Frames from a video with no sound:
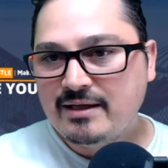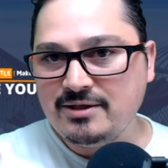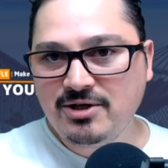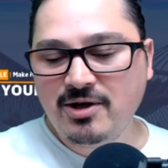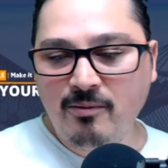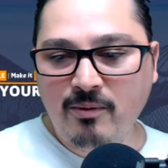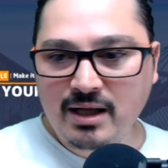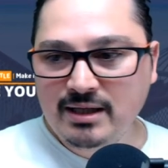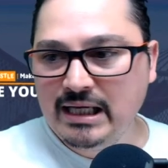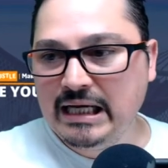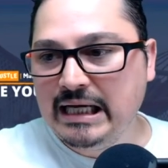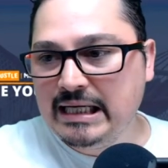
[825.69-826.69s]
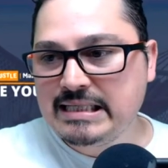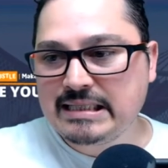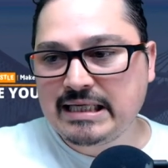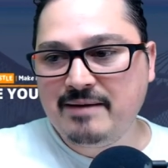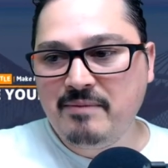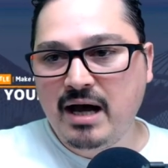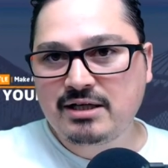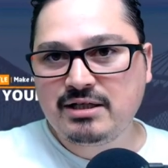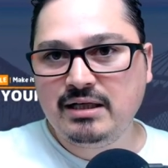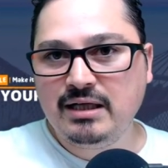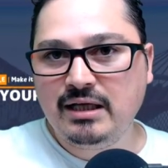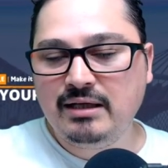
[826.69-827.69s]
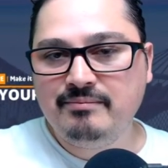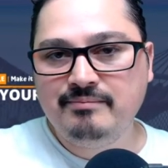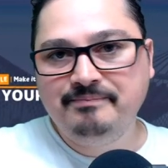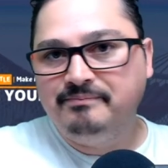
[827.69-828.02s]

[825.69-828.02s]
do you know what uh, schema actually